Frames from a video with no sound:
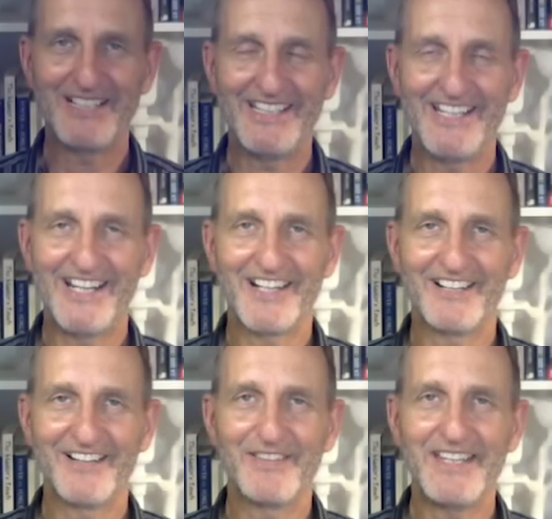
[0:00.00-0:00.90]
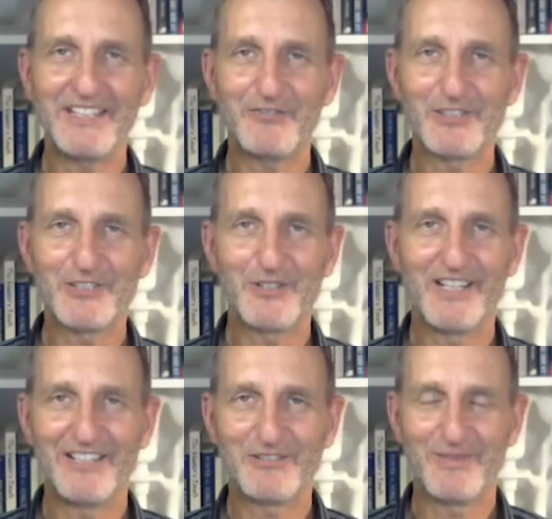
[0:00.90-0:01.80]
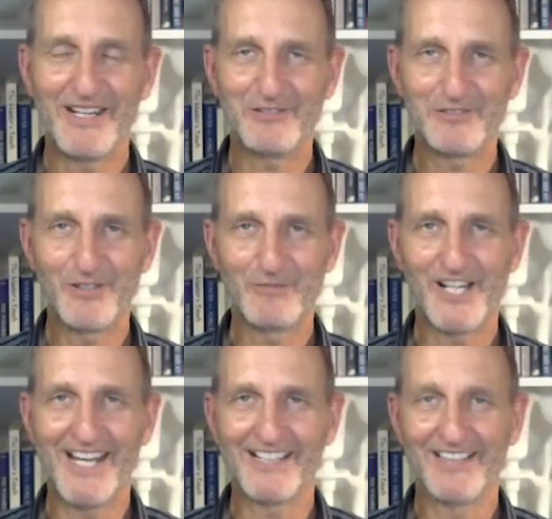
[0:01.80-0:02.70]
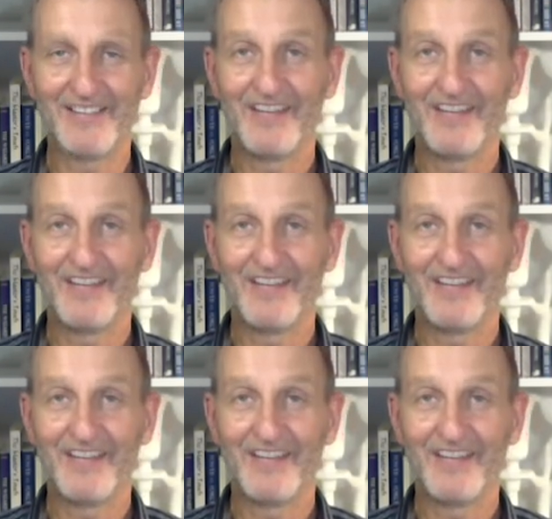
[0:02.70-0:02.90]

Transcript: here. Thank you for tuning into my YouTube channel.